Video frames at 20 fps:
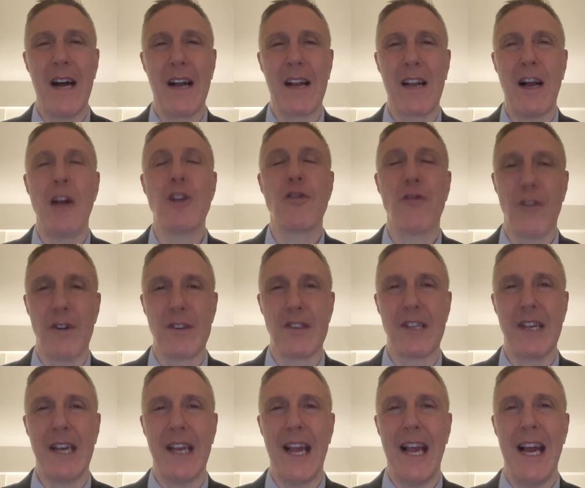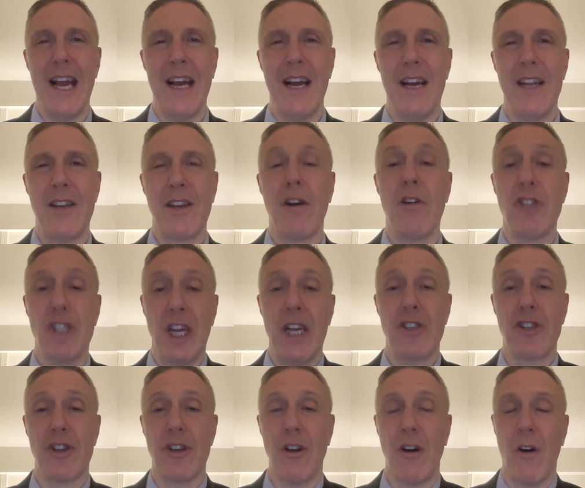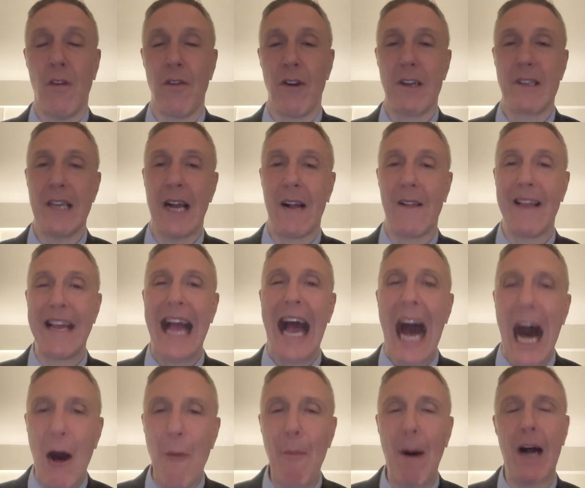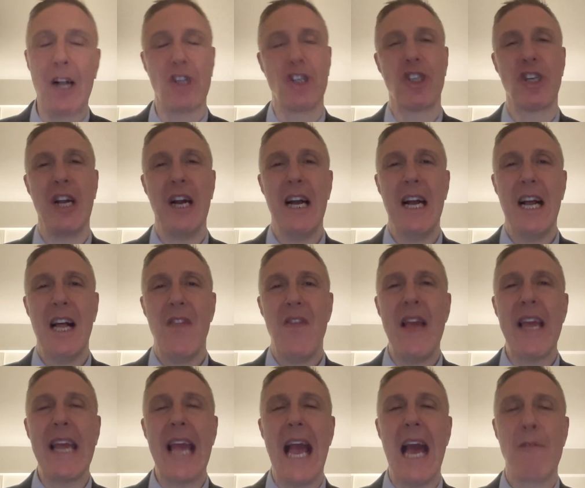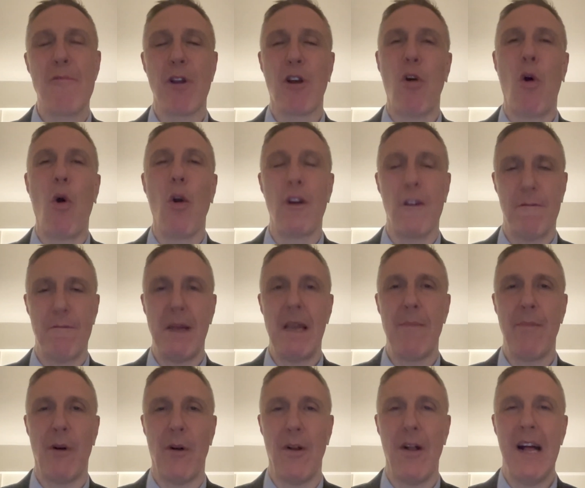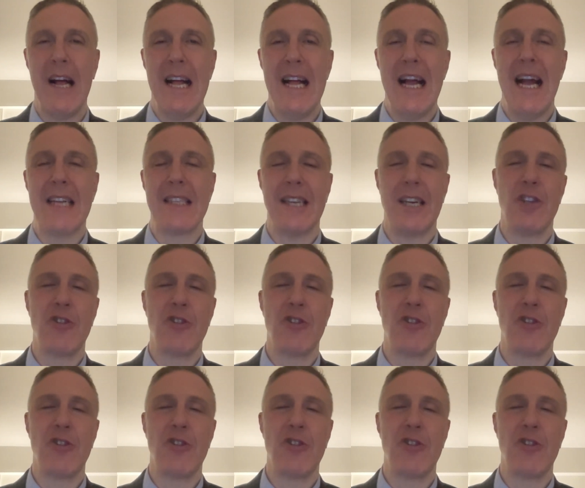controversy and negotiation over exactly how much they can record of people as they